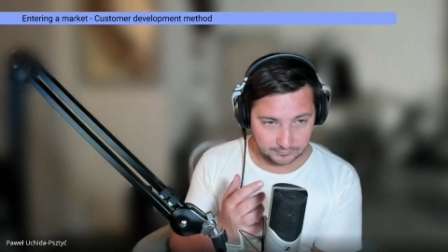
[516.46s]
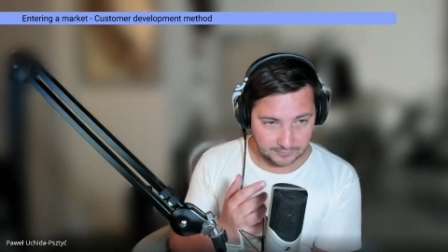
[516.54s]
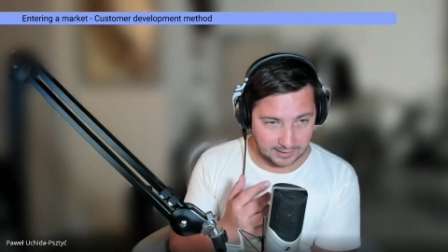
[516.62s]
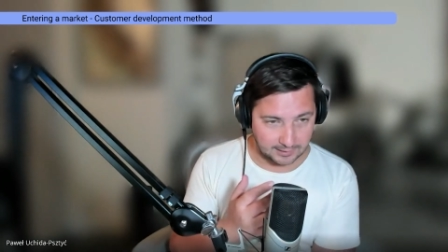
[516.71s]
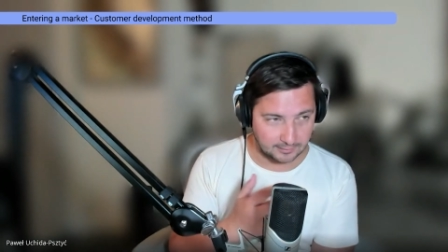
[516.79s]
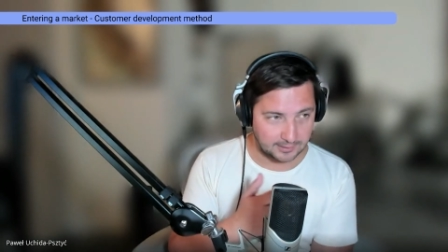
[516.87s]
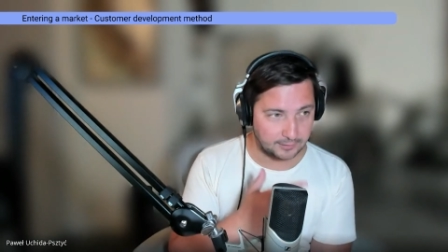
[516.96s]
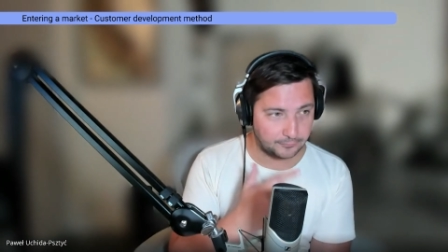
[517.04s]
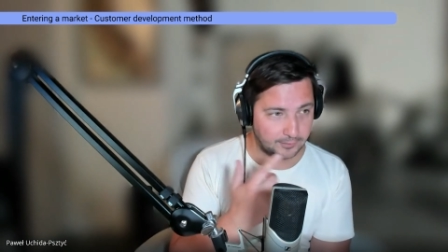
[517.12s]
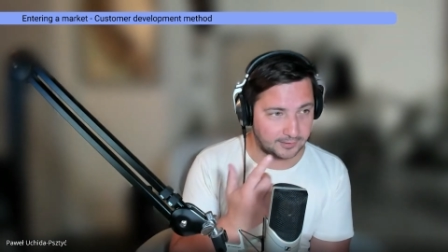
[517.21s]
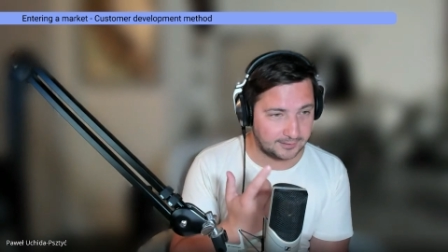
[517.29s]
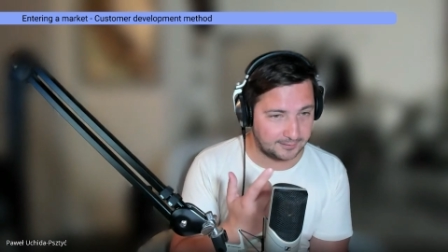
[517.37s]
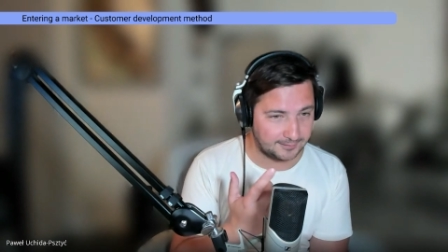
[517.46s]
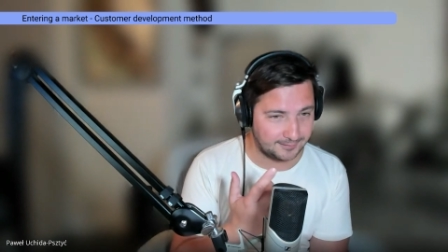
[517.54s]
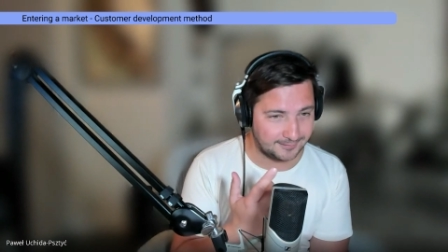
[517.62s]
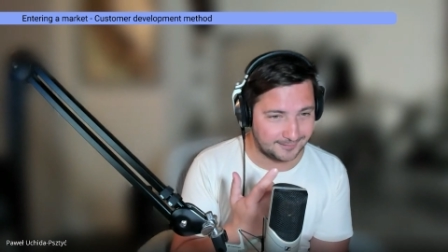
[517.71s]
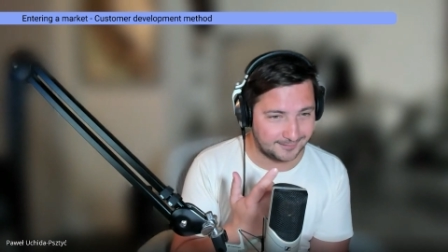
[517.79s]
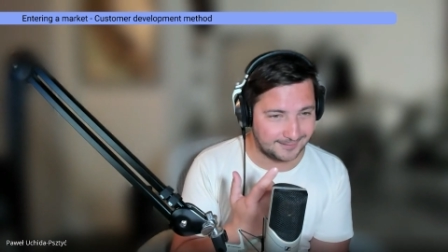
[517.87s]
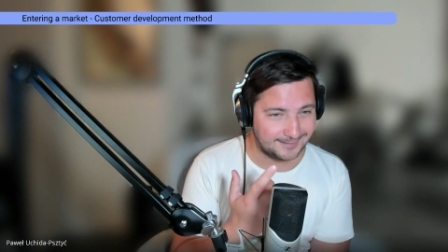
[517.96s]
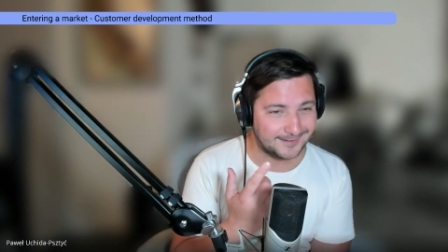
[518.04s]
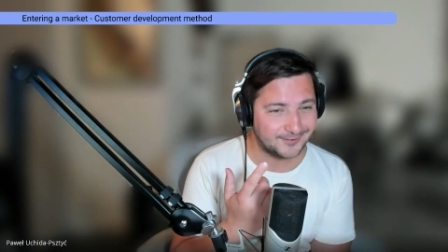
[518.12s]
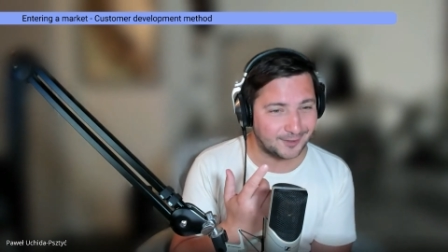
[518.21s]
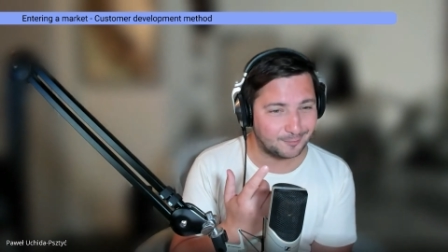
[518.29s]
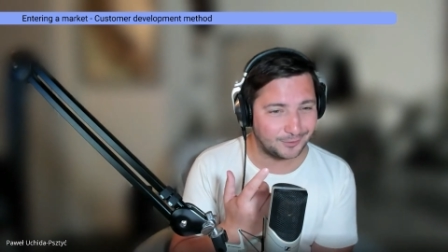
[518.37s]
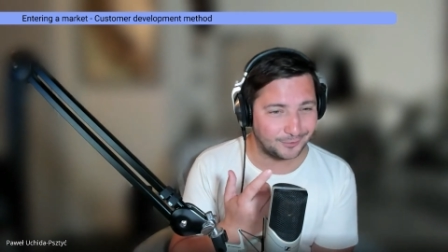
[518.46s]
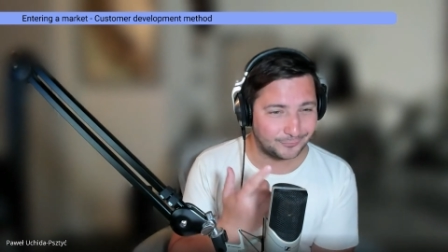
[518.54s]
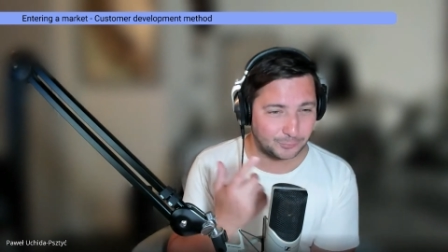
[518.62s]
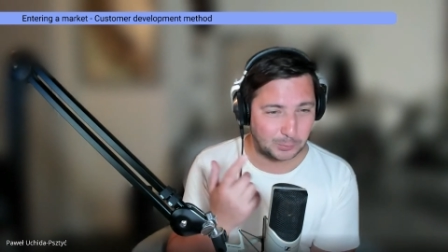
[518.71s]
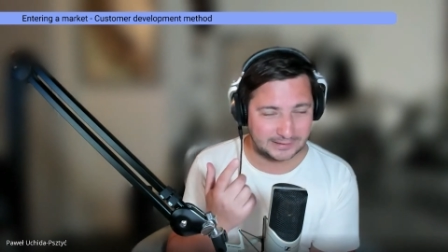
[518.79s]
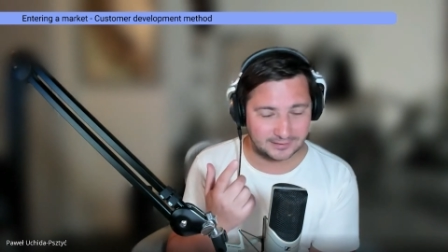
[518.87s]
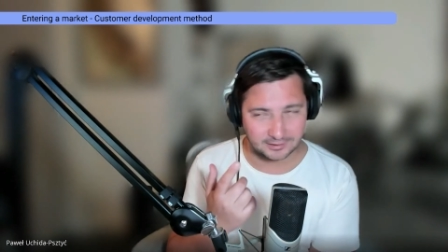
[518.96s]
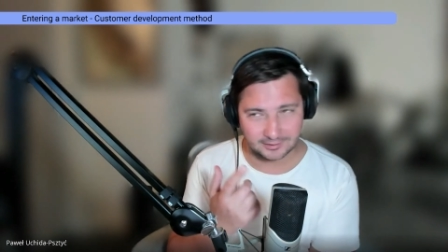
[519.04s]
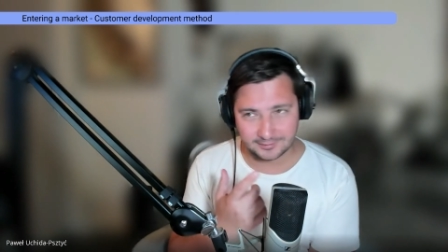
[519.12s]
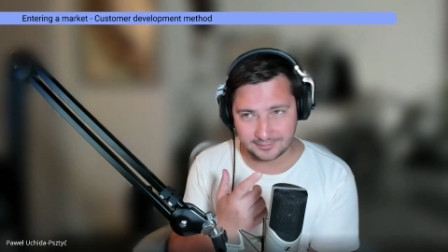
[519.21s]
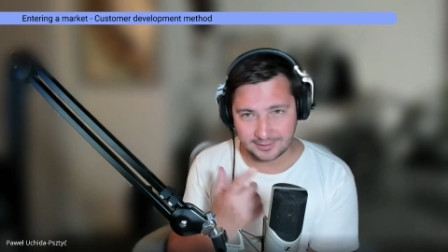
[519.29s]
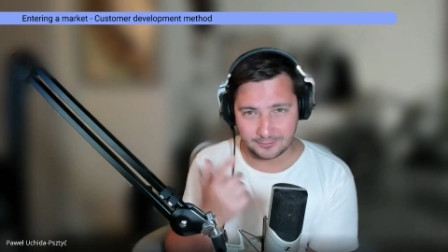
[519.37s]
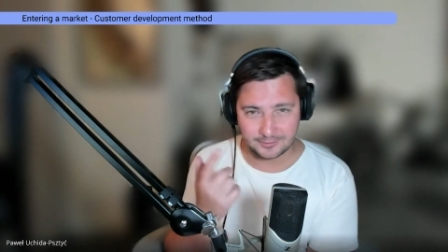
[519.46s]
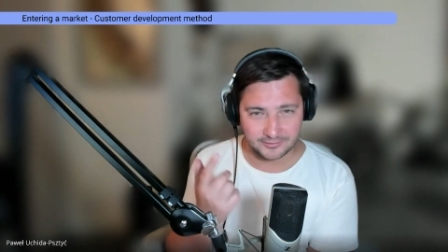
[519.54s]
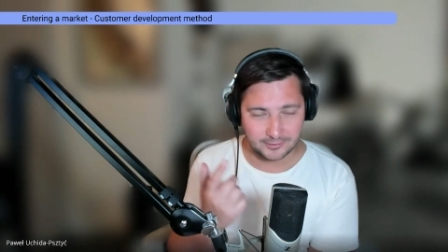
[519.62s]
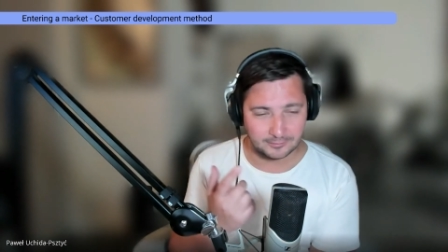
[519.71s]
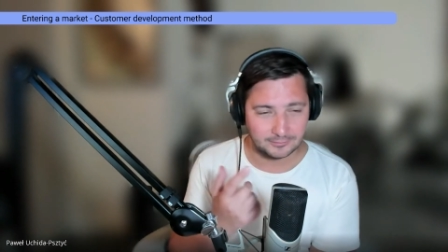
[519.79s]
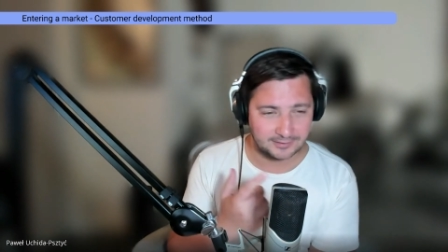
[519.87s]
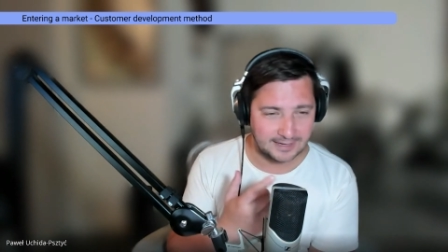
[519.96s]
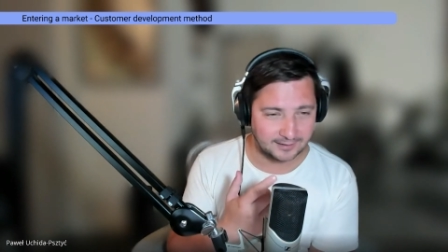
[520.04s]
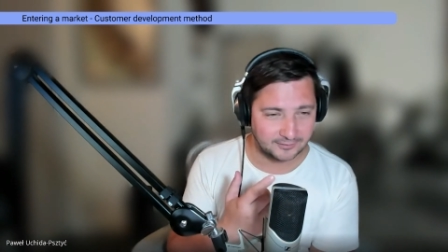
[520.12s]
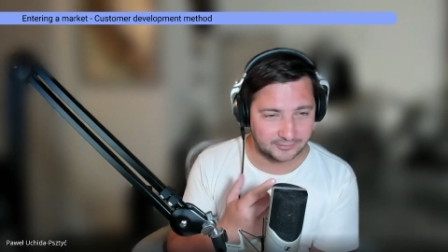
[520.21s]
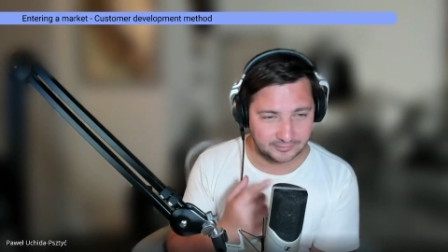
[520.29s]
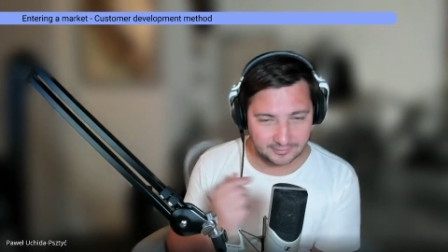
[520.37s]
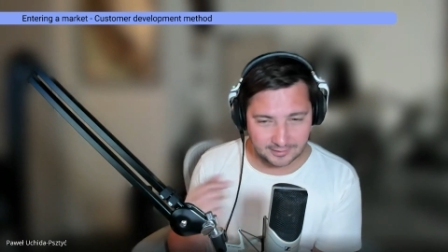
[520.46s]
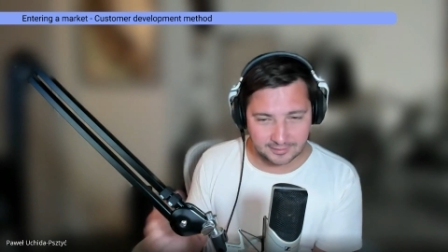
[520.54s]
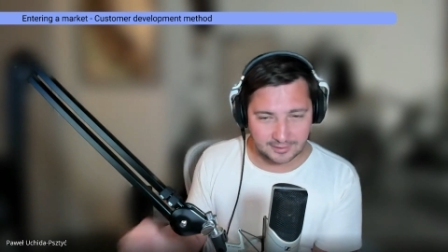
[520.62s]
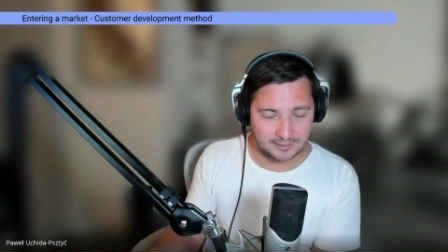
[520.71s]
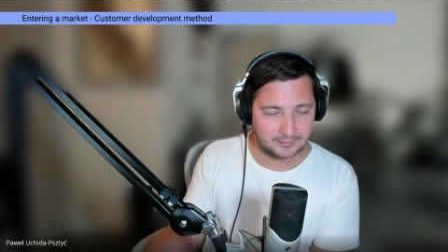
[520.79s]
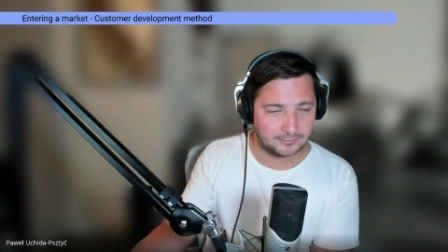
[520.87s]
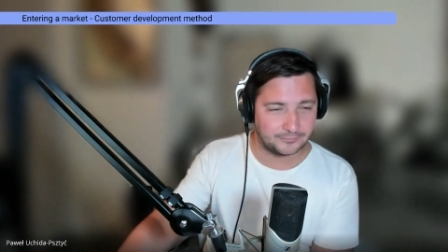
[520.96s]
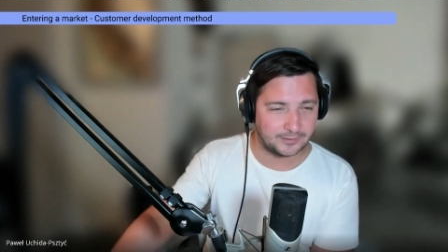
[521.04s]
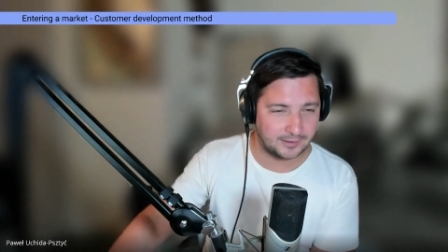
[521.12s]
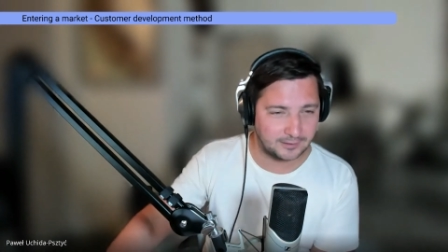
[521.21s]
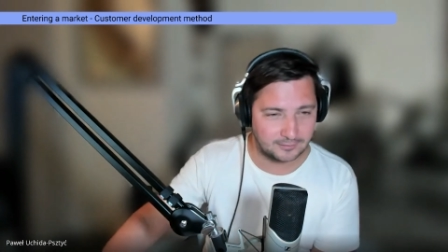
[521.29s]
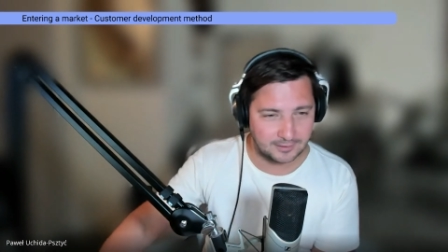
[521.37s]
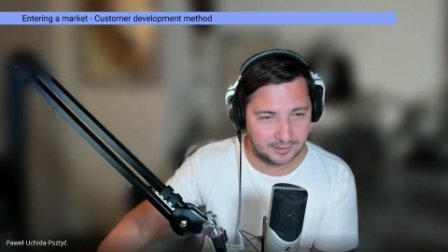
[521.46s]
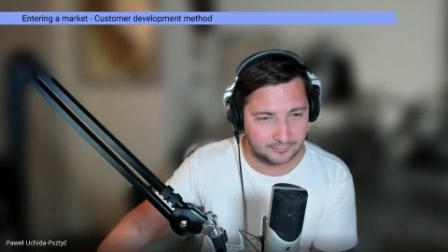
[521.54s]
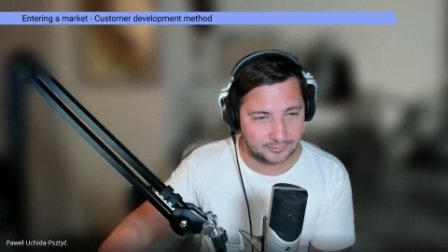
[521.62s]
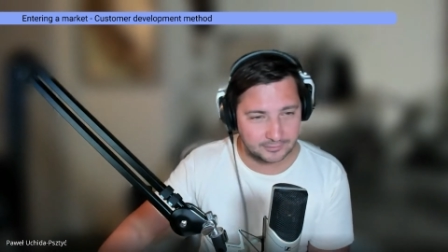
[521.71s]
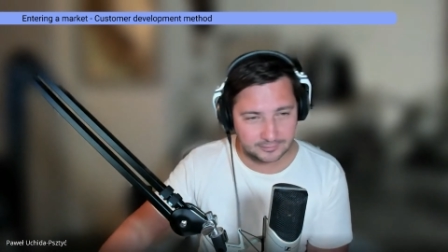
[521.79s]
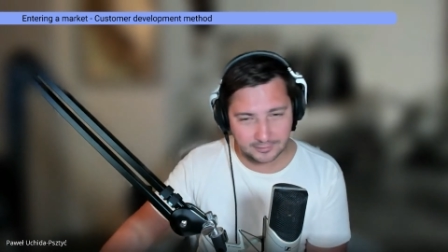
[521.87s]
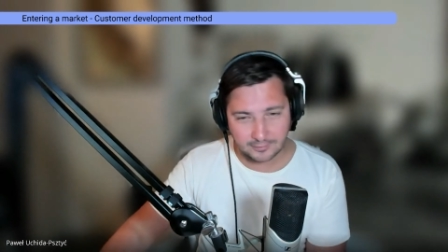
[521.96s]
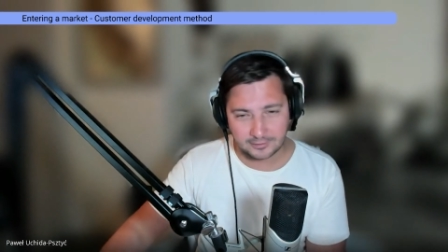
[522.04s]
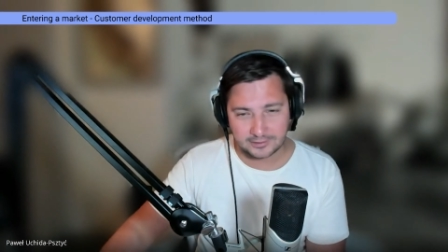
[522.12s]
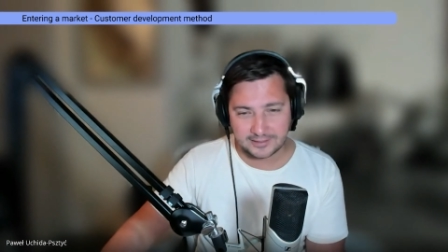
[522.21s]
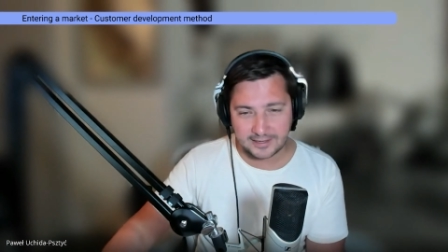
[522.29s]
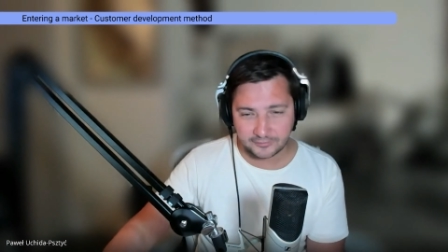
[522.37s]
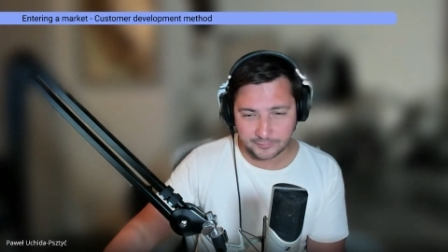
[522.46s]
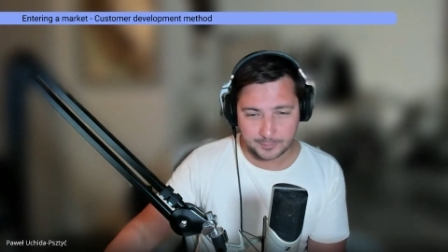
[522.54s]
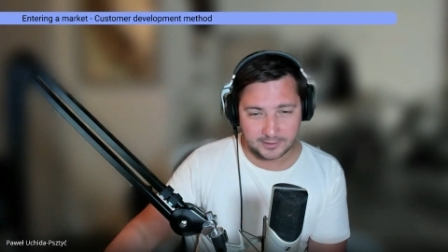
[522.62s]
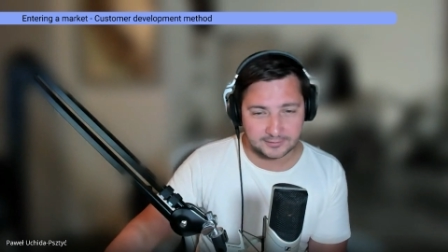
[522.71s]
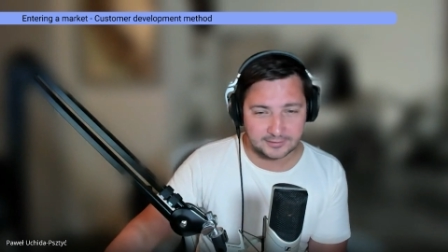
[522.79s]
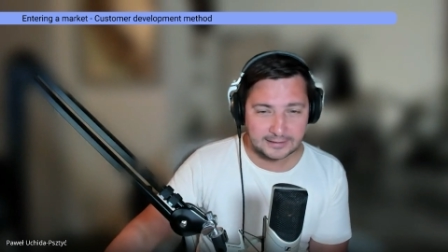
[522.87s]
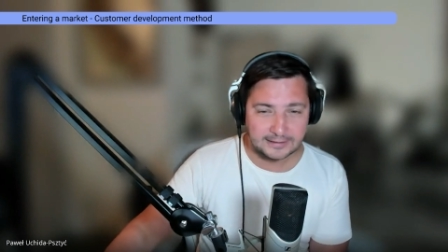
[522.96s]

I'm going to give you an example of Twitter. Now it's called X. I don't think I'm going to ever call it X, but...